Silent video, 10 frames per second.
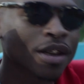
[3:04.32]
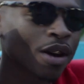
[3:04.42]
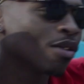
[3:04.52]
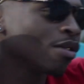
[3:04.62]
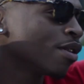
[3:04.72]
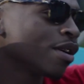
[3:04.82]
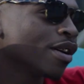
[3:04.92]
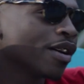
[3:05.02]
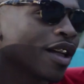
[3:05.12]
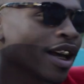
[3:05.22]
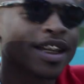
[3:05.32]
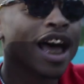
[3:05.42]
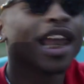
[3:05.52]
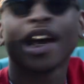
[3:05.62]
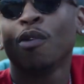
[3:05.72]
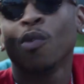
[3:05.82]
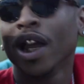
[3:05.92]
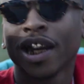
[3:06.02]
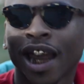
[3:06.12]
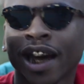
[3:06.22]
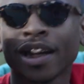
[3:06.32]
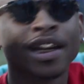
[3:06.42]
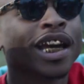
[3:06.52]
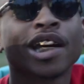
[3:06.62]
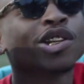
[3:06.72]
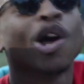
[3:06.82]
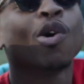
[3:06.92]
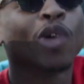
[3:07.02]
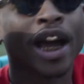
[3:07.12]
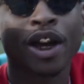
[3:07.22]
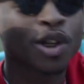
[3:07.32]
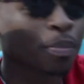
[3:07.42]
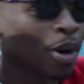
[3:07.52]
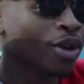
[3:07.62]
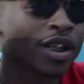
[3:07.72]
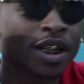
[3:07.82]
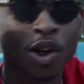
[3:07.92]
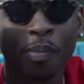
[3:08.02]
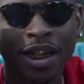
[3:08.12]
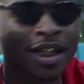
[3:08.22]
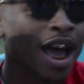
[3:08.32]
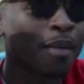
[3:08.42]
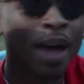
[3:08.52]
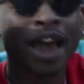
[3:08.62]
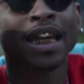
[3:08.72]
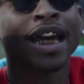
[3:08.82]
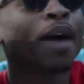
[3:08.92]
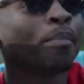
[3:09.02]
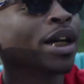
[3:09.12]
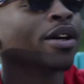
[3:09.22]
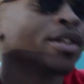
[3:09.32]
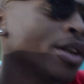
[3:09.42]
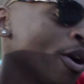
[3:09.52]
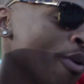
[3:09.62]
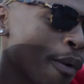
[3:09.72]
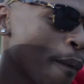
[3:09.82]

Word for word: So it's not like I'm welling. Like niggas know. Like I used to post this shit on my snap as it got bigger. So.